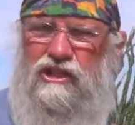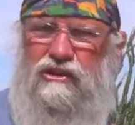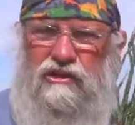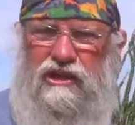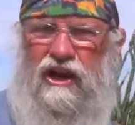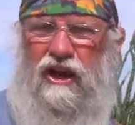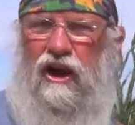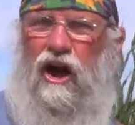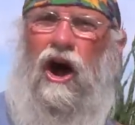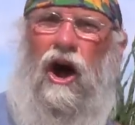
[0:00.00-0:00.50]
You'd
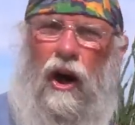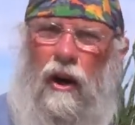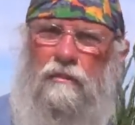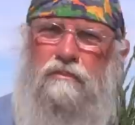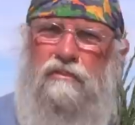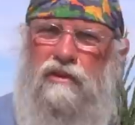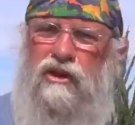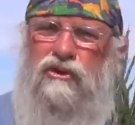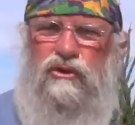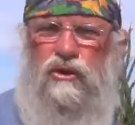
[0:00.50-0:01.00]
get a
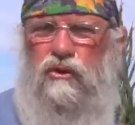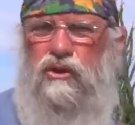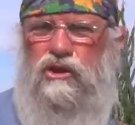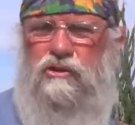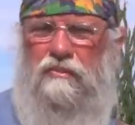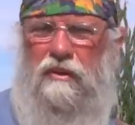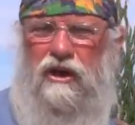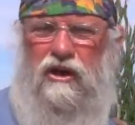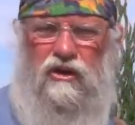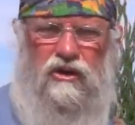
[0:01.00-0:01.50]
hum through the
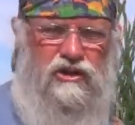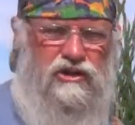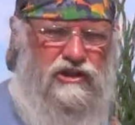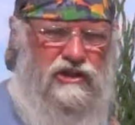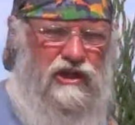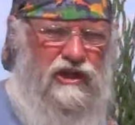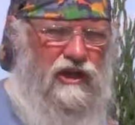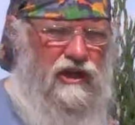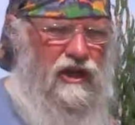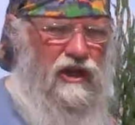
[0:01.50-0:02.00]
speakers.